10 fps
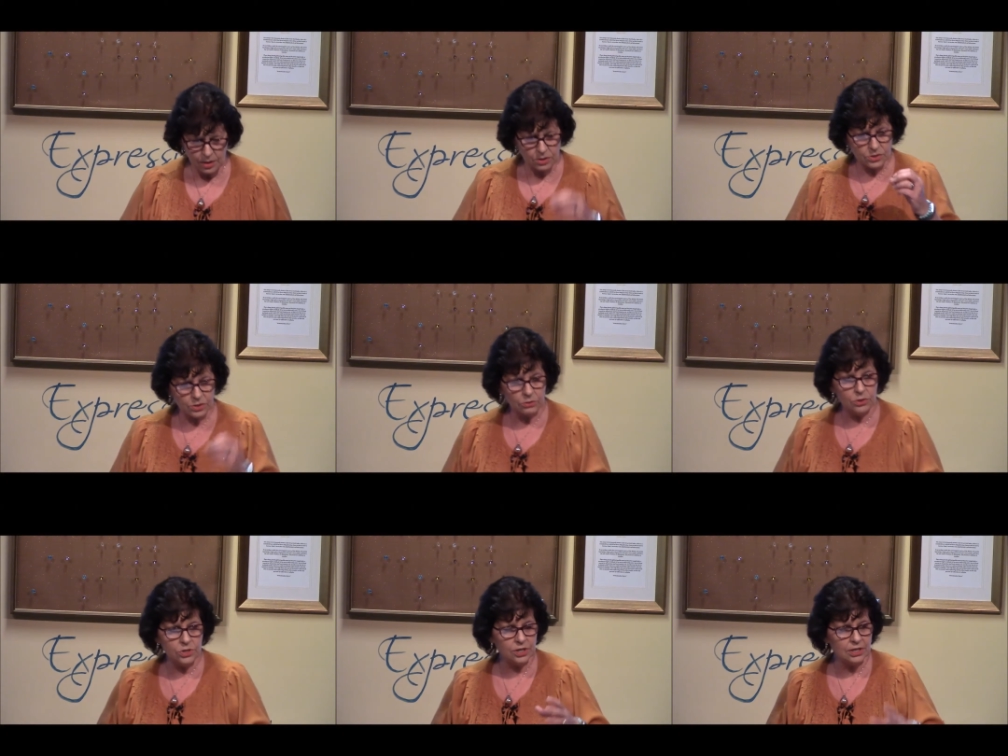The
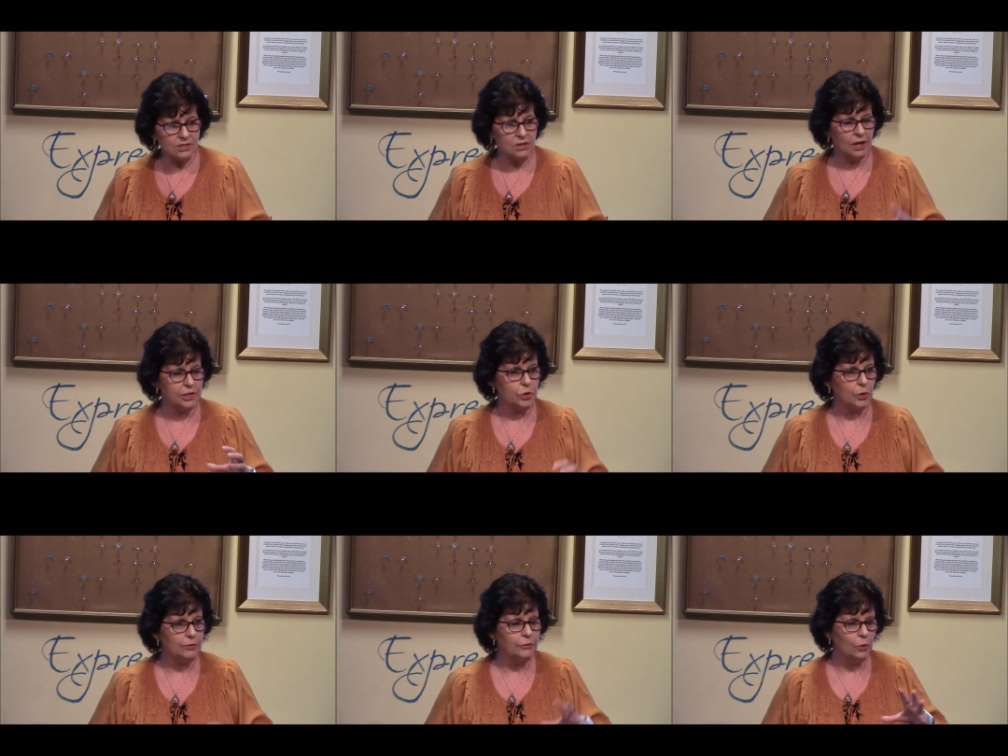solution is not to
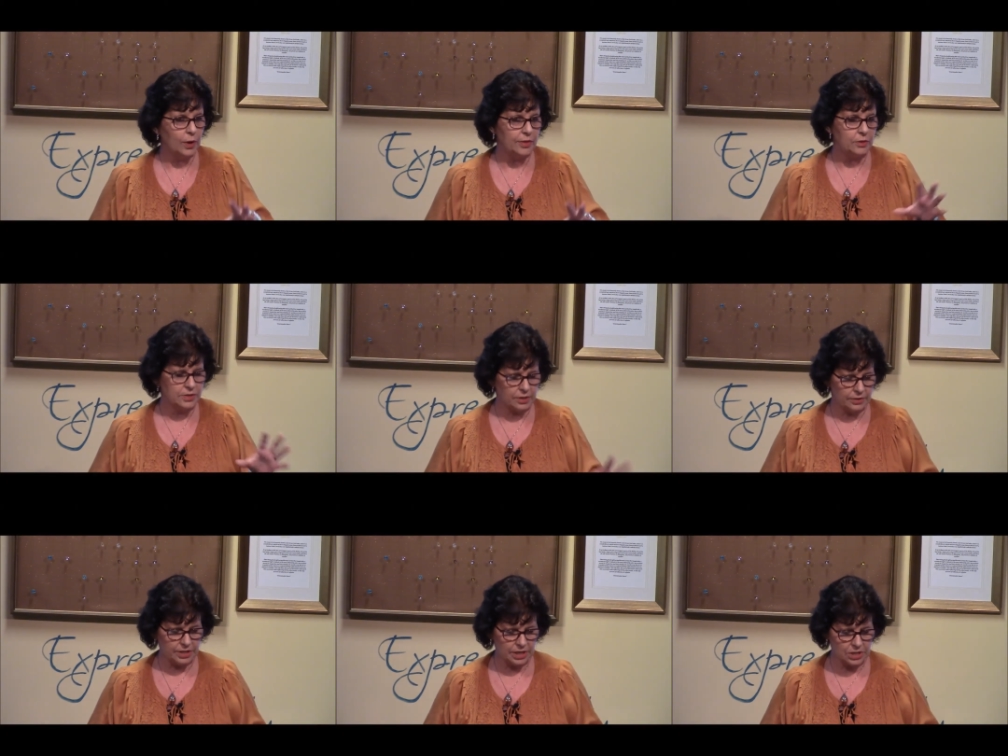avoid those
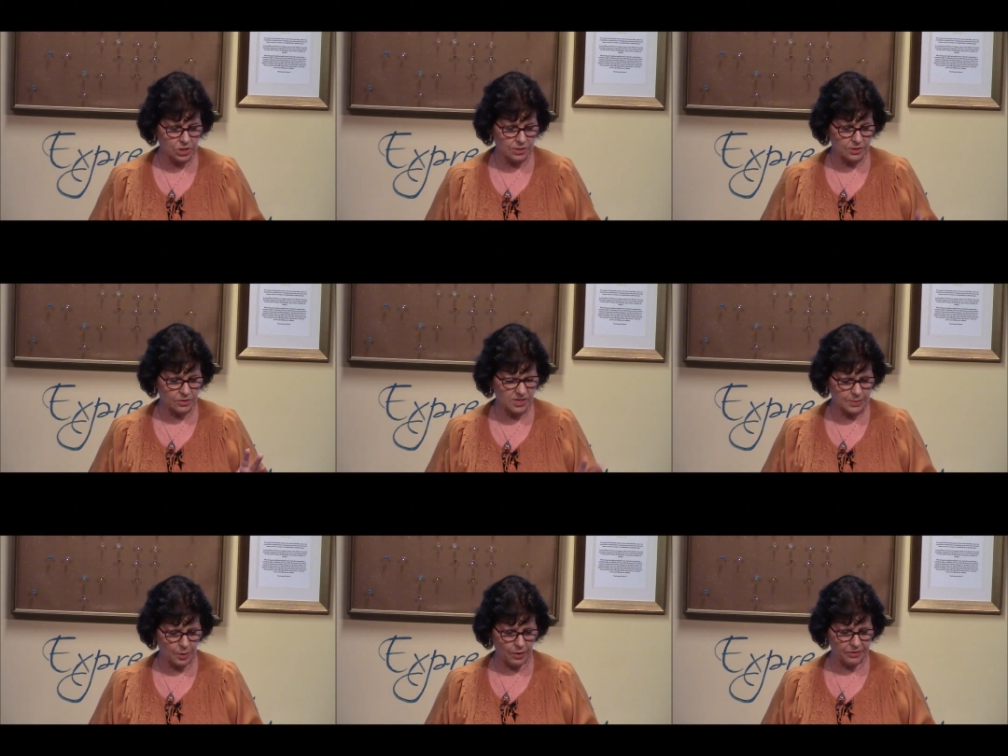irritations, those
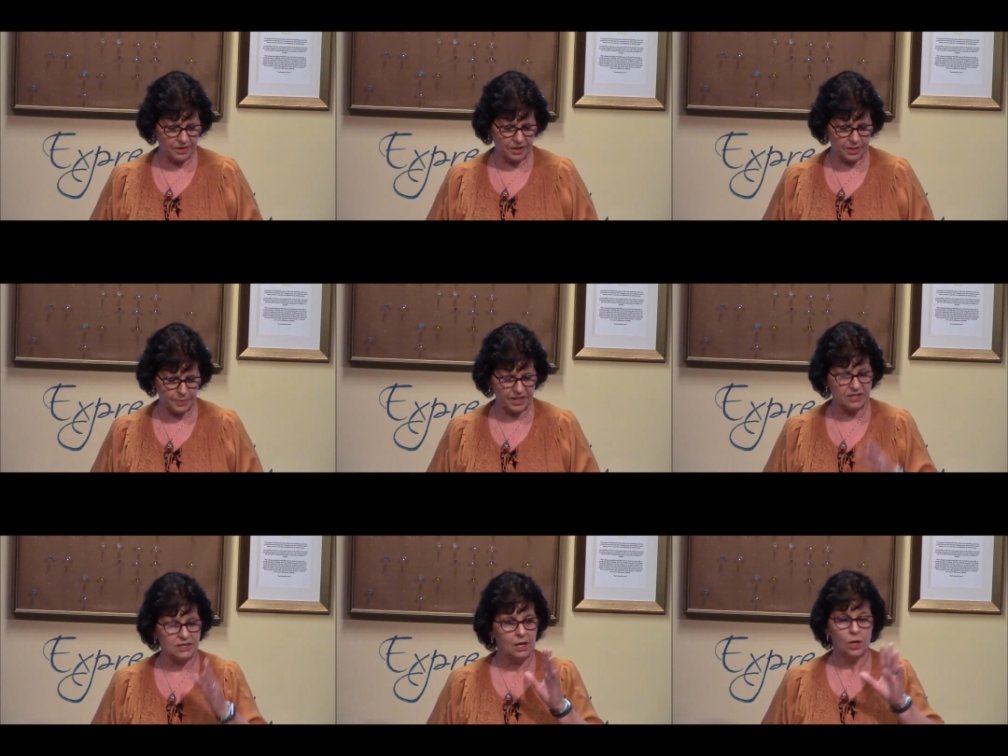small things,
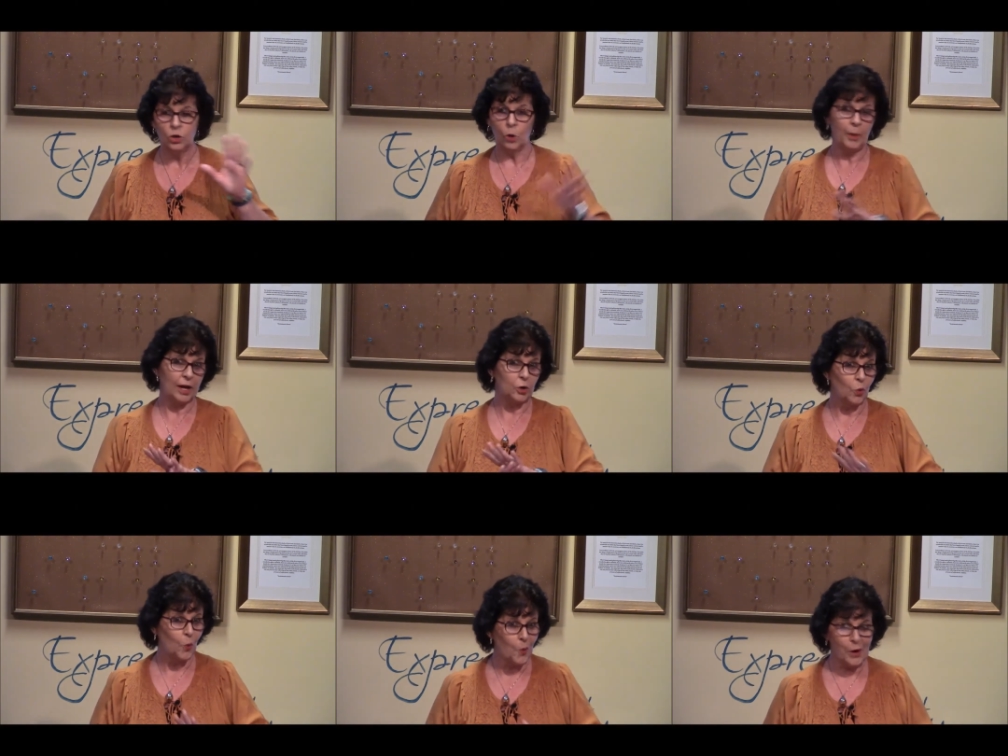because no matter
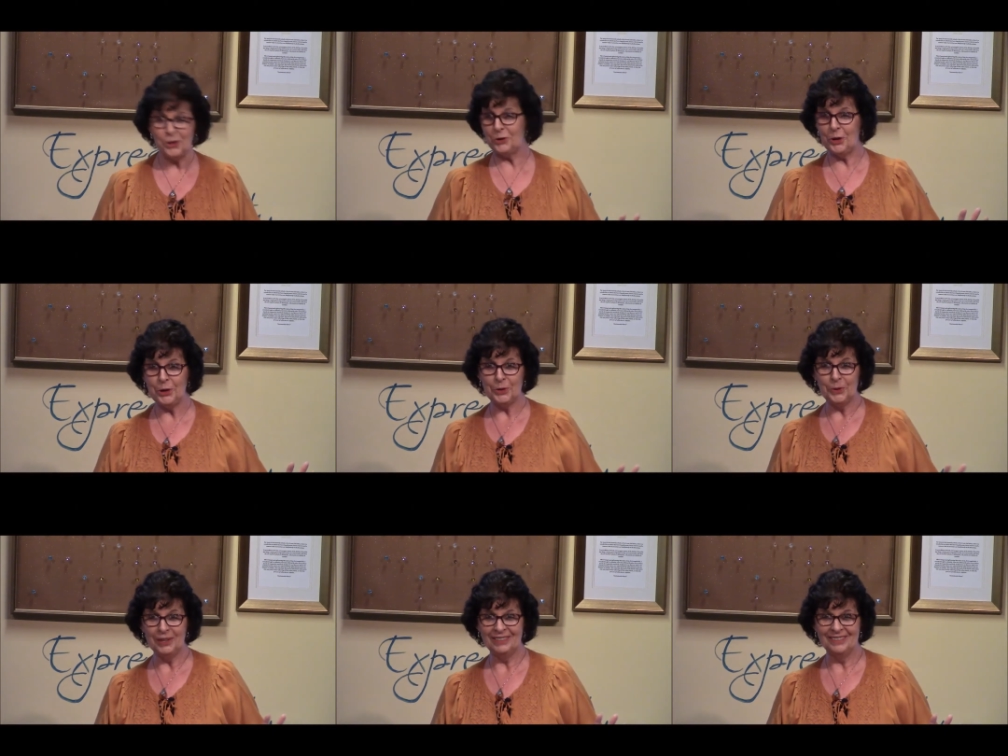what you
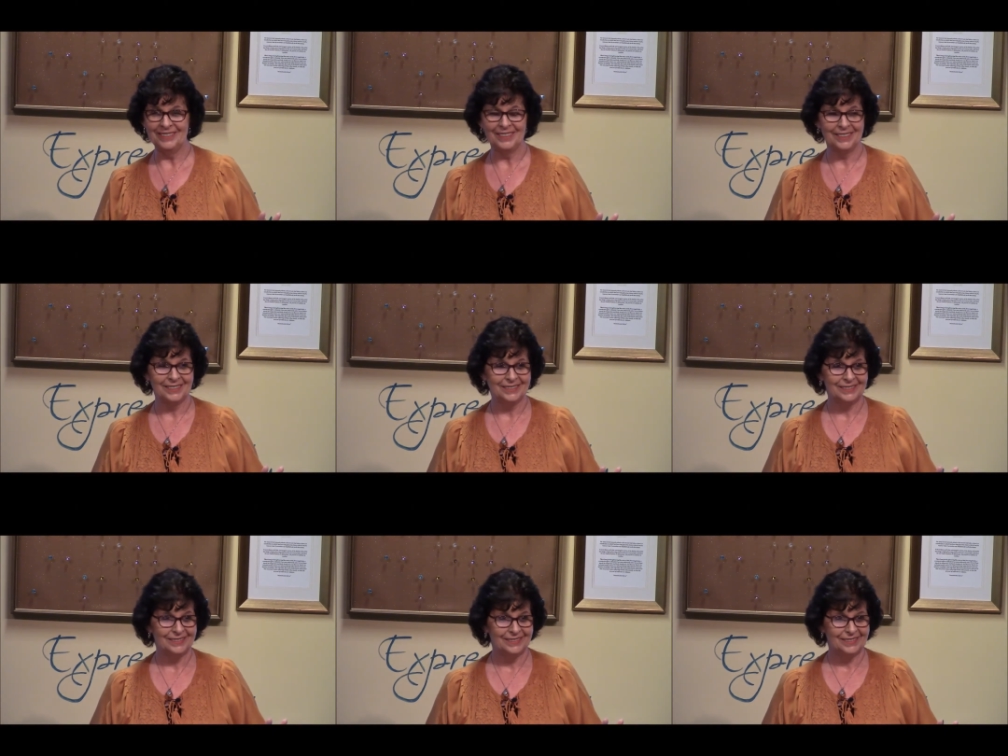do,
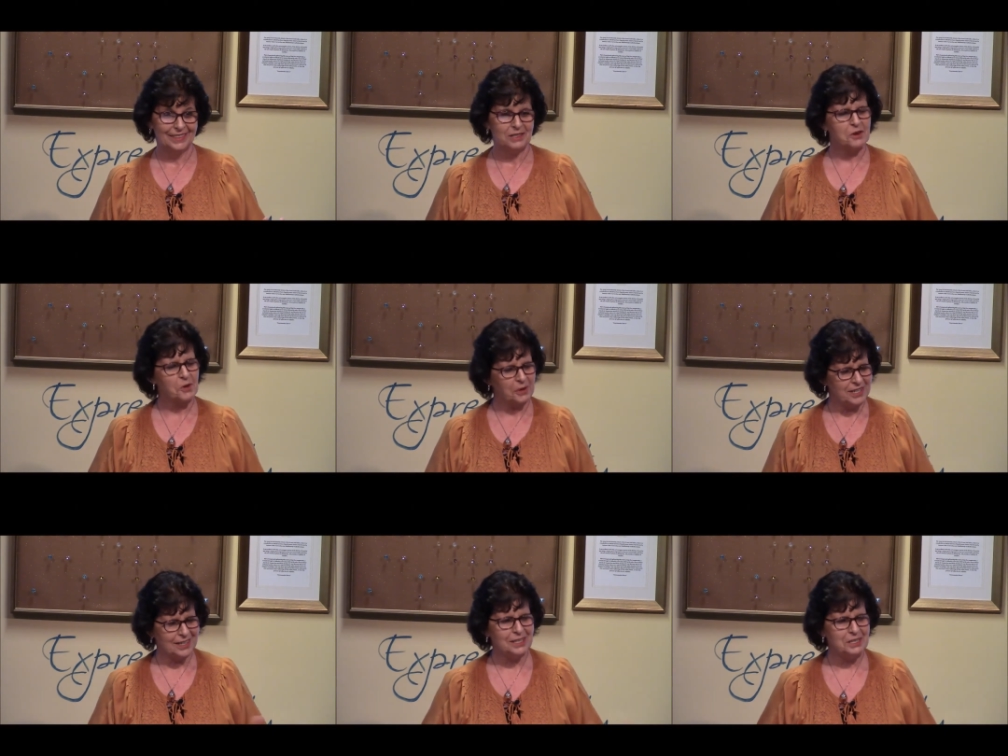they're going
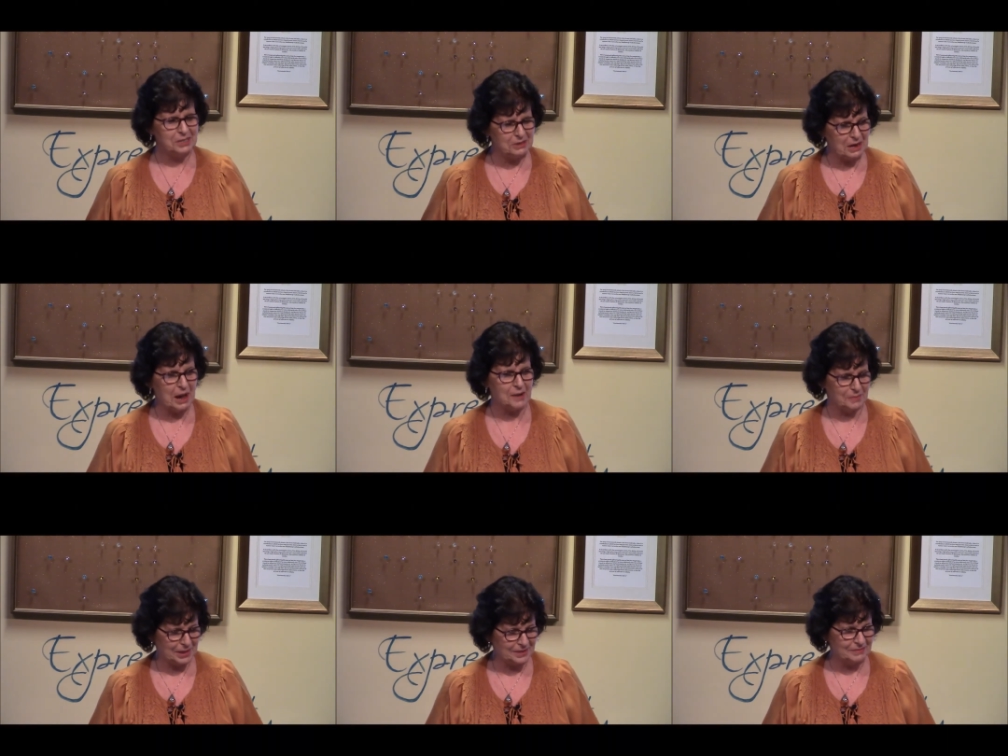to continue to
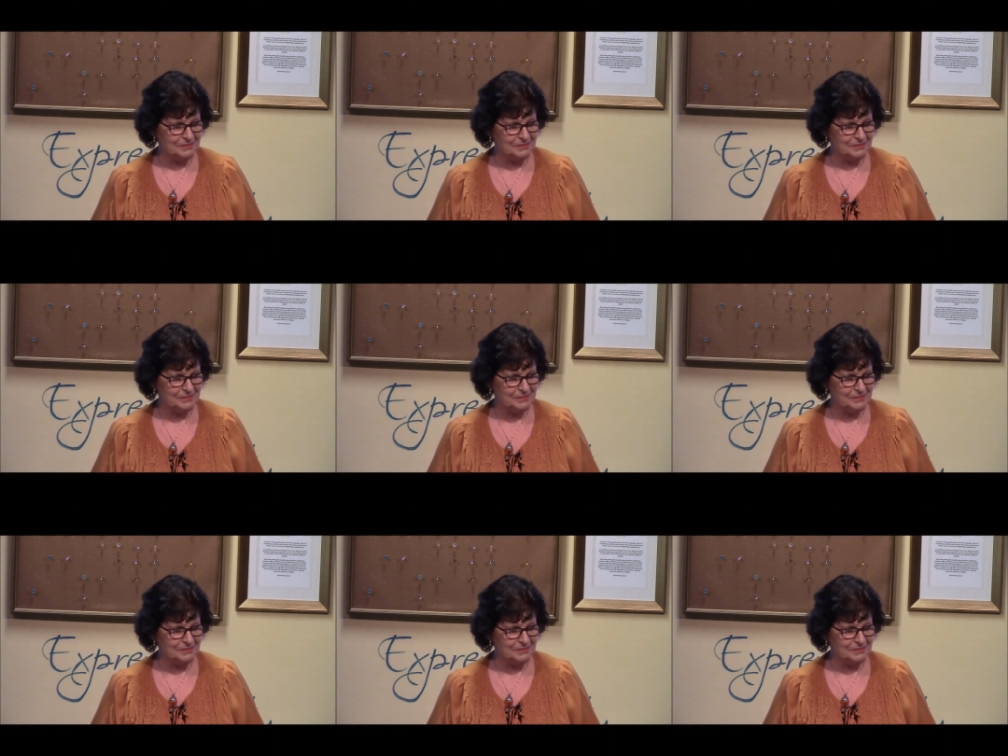happen.